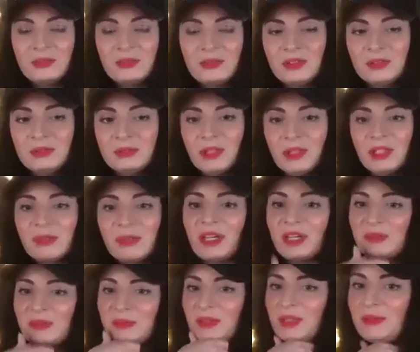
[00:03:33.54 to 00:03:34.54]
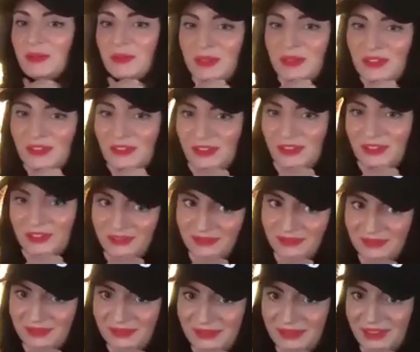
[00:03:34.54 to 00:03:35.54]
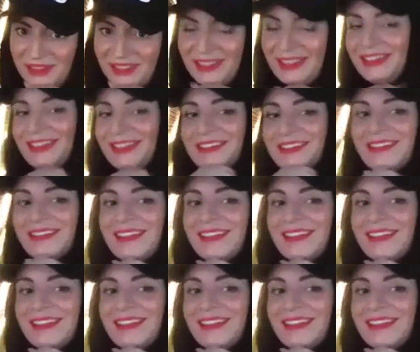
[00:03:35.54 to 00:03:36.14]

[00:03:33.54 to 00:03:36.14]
maybe we should. That's